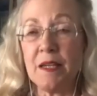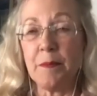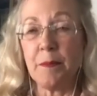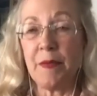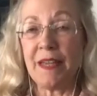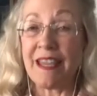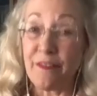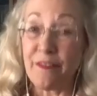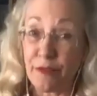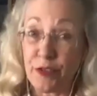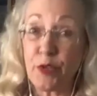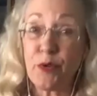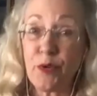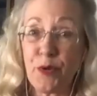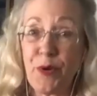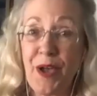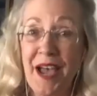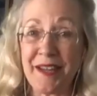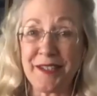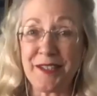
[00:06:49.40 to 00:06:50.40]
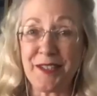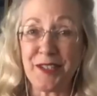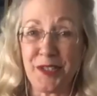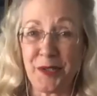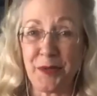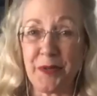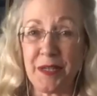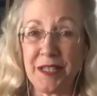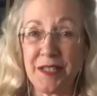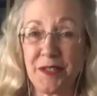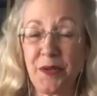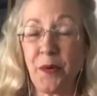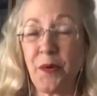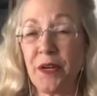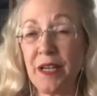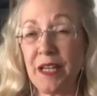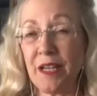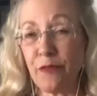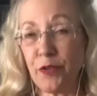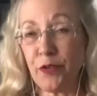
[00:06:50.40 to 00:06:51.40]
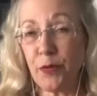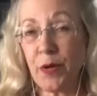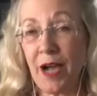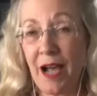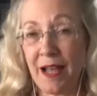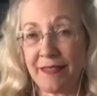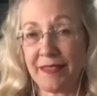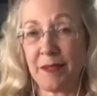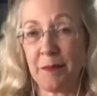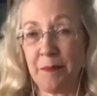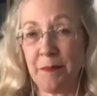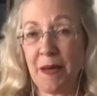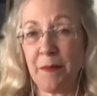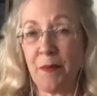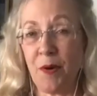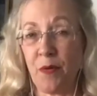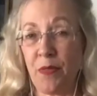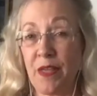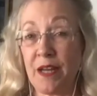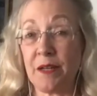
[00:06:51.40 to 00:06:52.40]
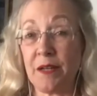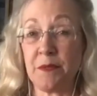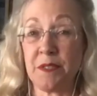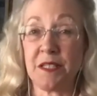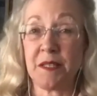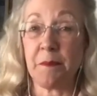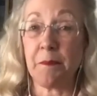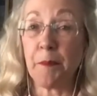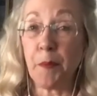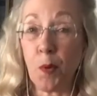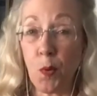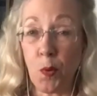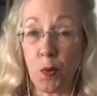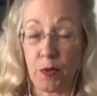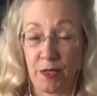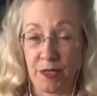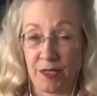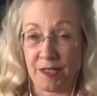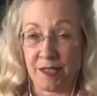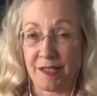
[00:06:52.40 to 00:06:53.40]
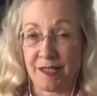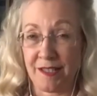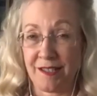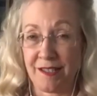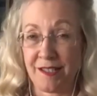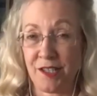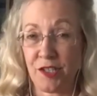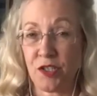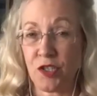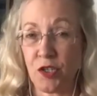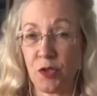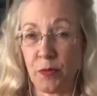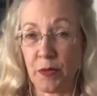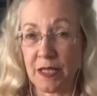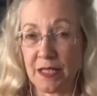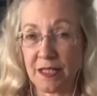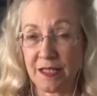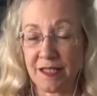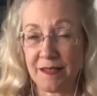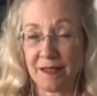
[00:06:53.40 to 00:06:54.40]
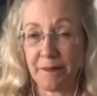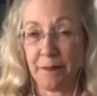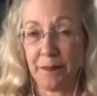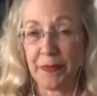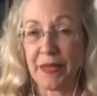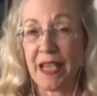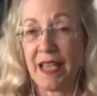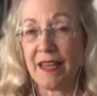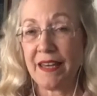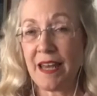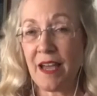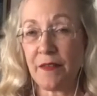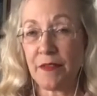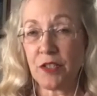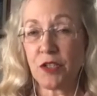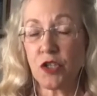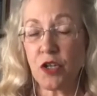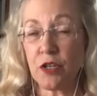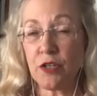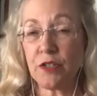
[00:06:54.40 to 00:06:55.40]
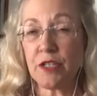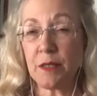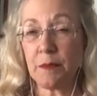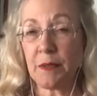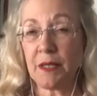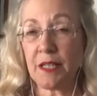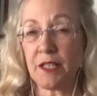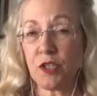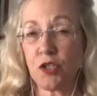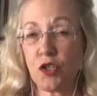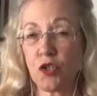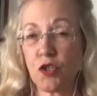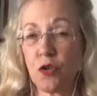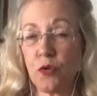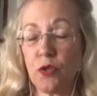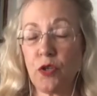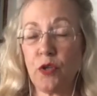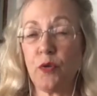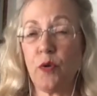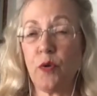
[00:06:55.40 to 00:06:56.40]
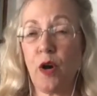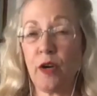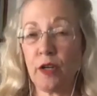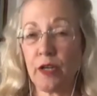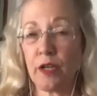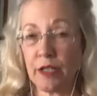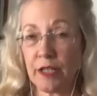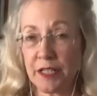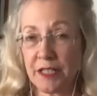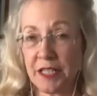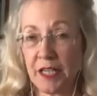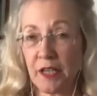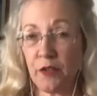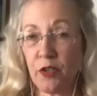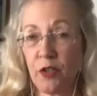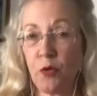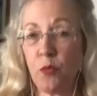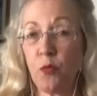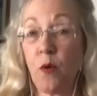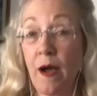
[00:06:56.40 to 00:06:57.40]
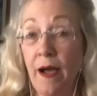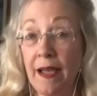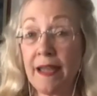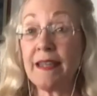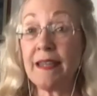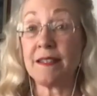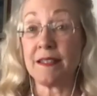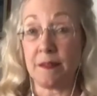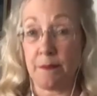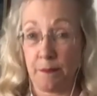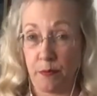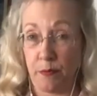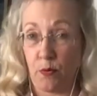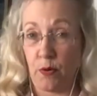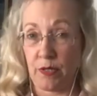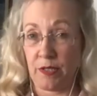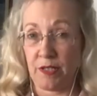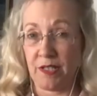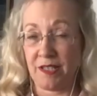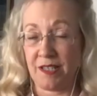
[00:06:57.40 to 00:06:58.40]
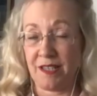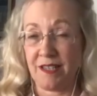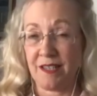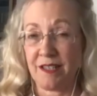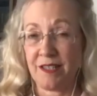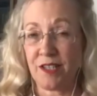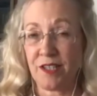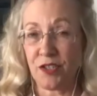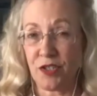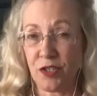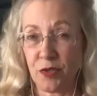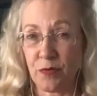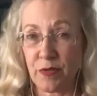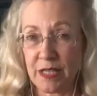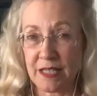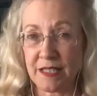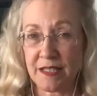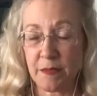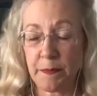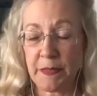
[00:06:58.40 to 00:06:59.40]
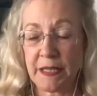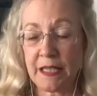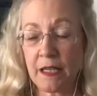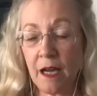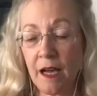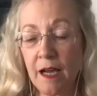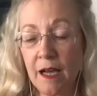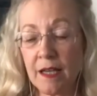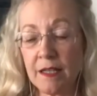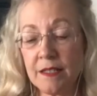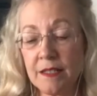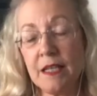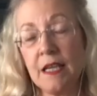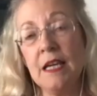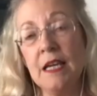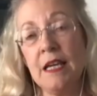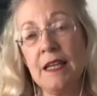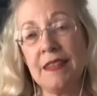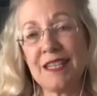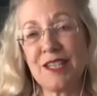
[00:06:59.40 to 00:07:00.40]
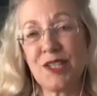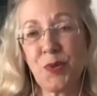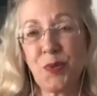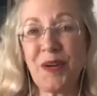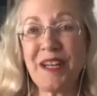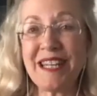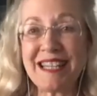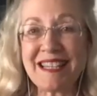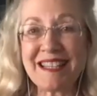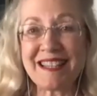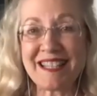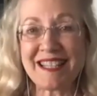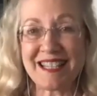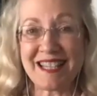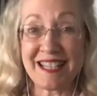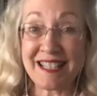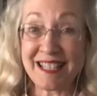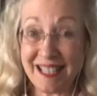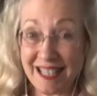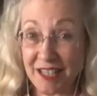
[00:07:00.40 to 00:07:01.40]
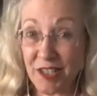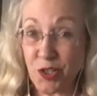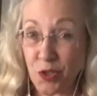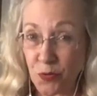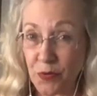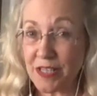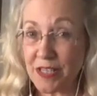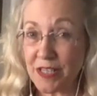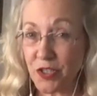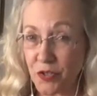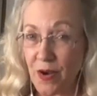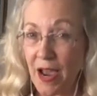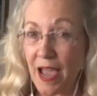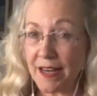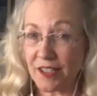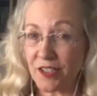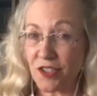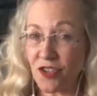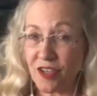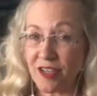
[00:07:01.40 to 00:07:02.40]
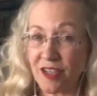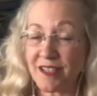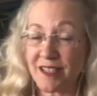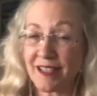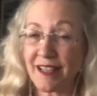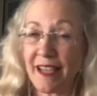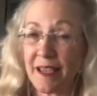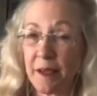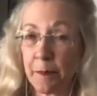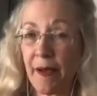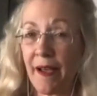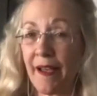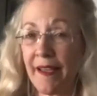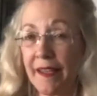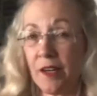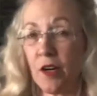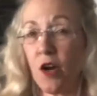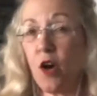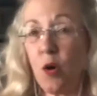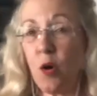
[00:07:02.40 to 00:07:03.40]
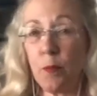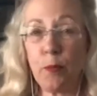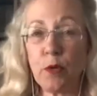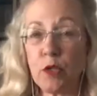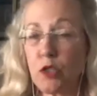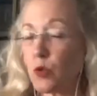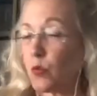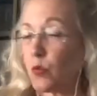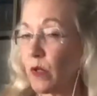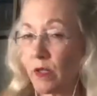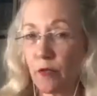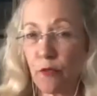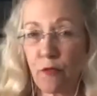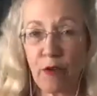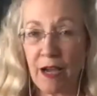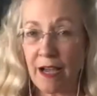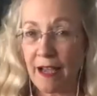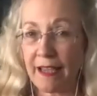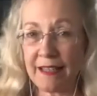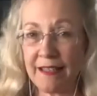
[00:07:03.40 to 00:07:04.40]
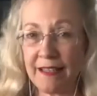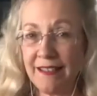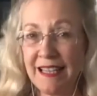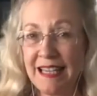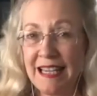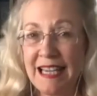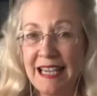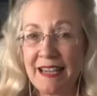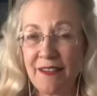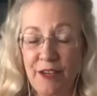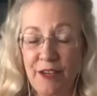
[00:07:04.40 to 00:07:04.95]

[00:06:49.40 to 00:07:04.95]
if you knew how to do it, or if you got the memo that it was important to do it. Now, the charts I'm going to show you are going to tell you why it's important to do this, because the 20th century strategies like buy and hope, which worked fine in